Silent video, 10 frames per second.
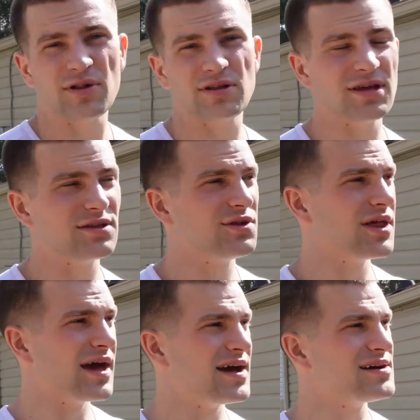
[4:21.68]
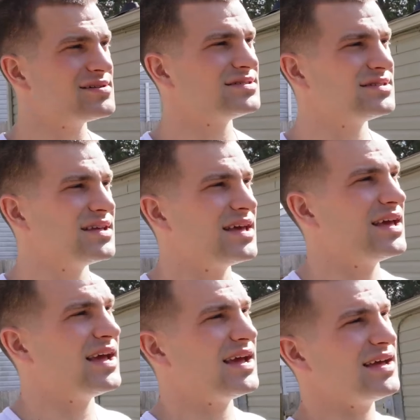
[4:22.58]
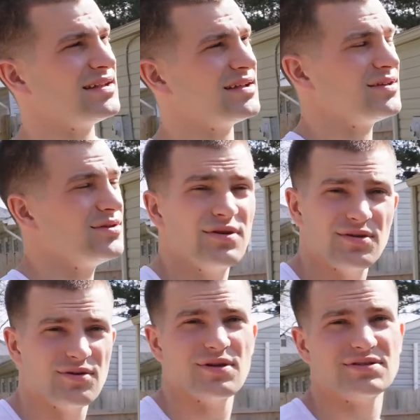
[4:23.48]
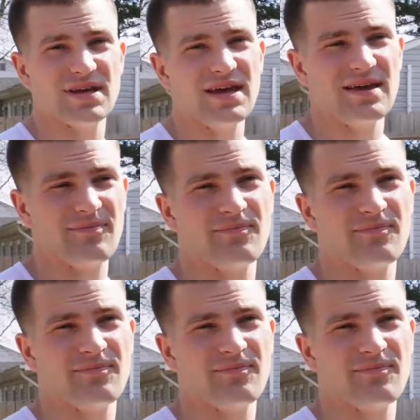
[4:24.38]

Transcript: really did to the house, and you could do the same.